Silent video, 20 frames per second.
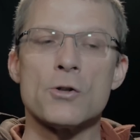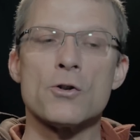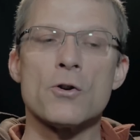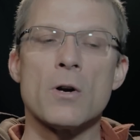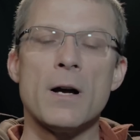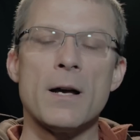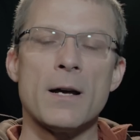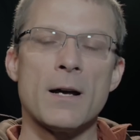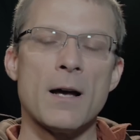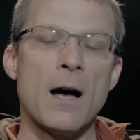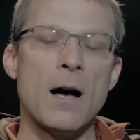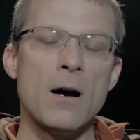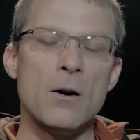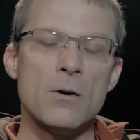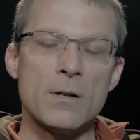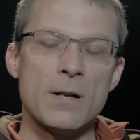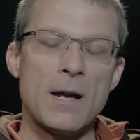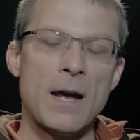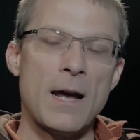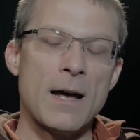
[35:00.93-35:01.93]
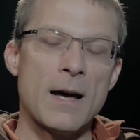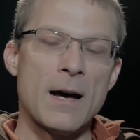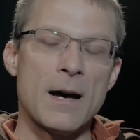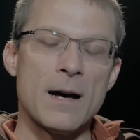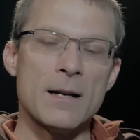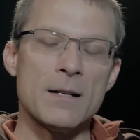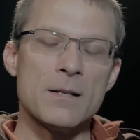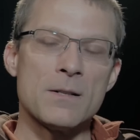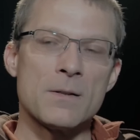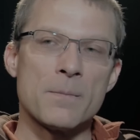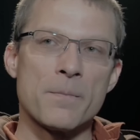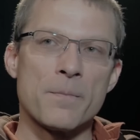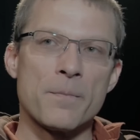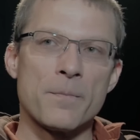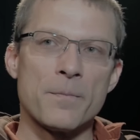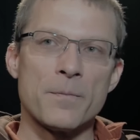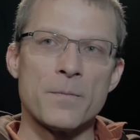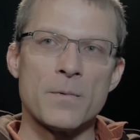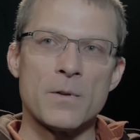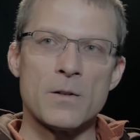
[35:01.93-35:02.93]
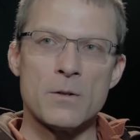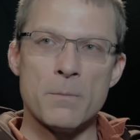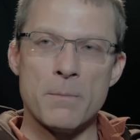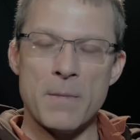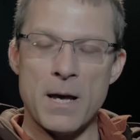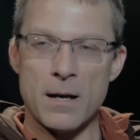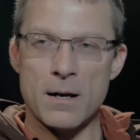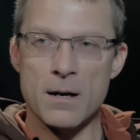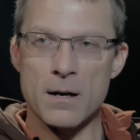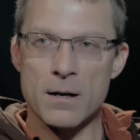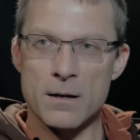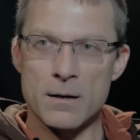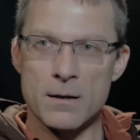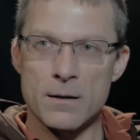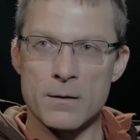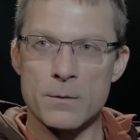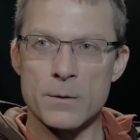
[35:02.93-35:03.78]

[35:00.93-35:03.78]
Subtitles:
trying out AIs to make art,